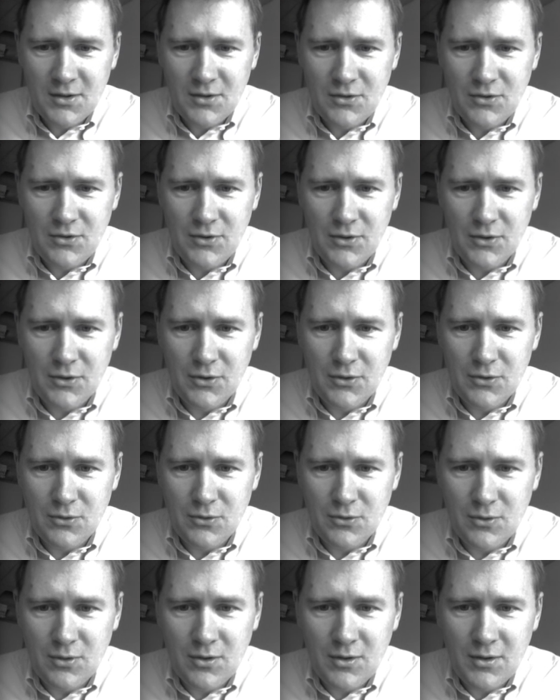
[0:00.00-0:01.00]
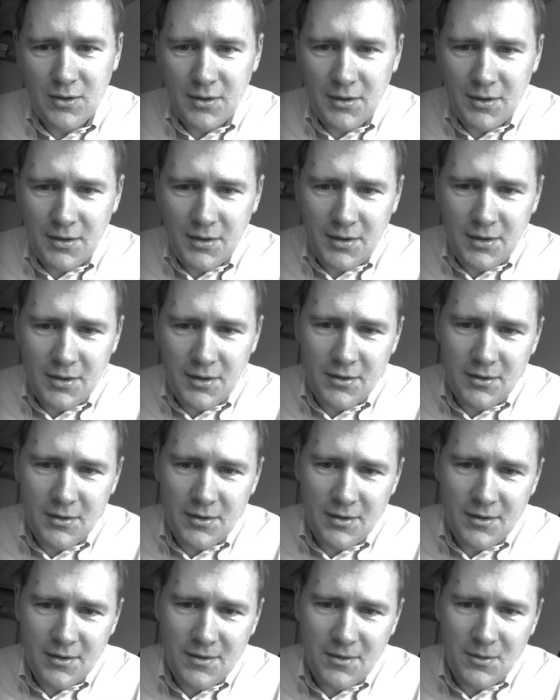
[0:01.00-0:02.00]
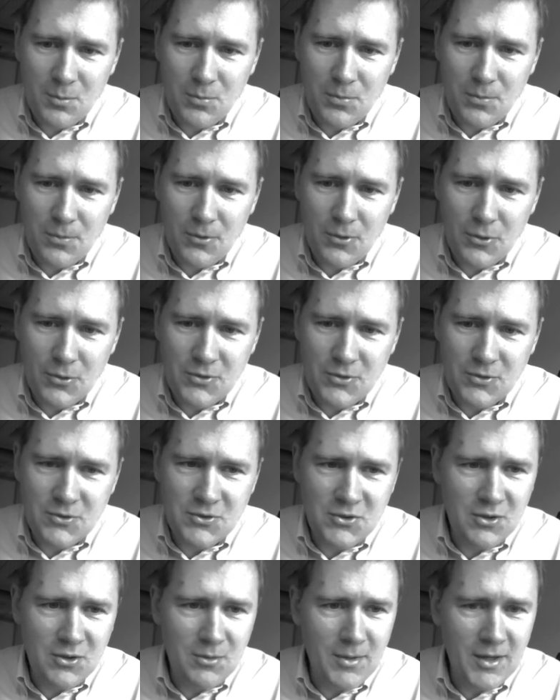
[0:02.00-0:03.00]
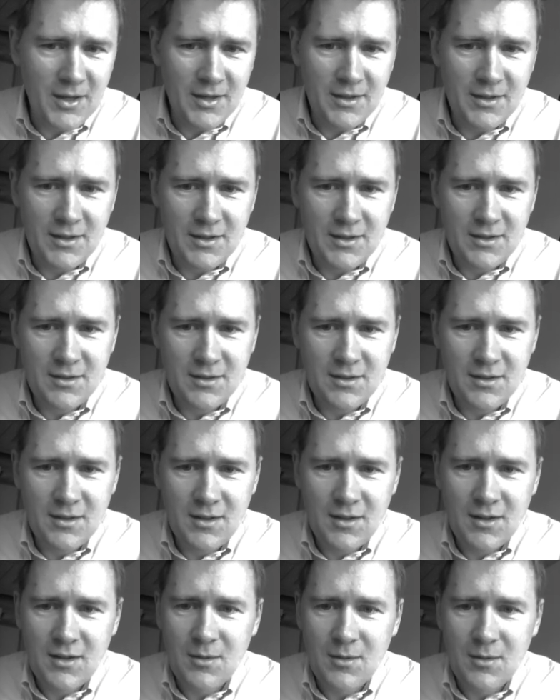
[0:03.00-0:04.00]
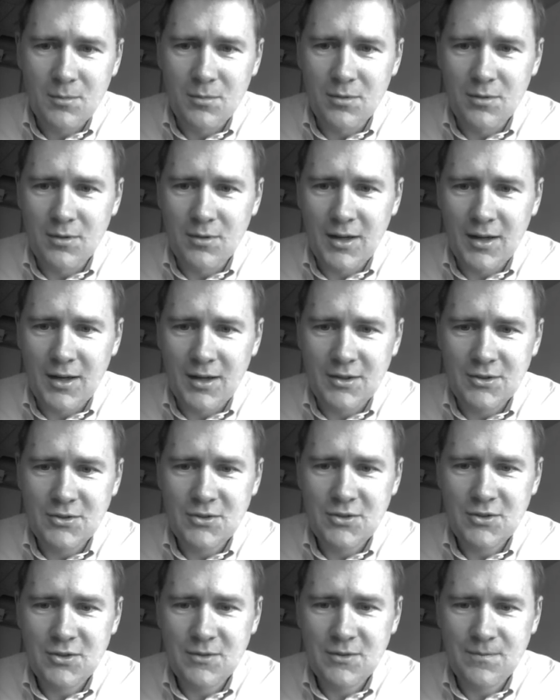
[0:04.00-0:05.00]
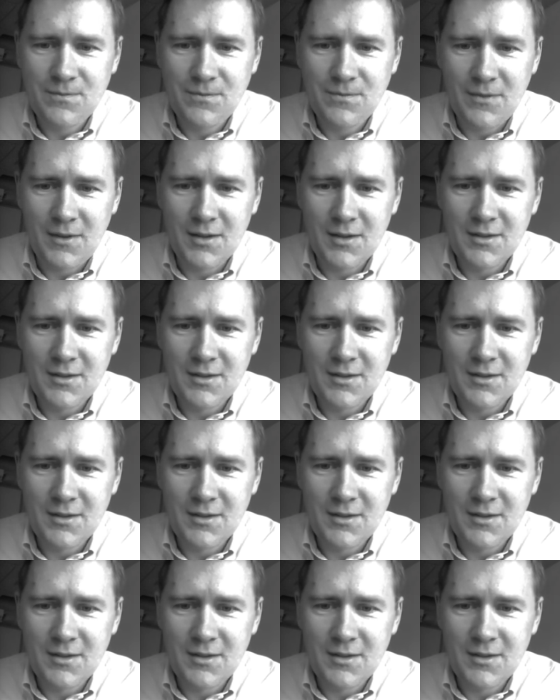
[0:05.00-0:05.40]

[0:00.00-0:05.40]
to here. That's the Proto-Germanic branch. Yeah,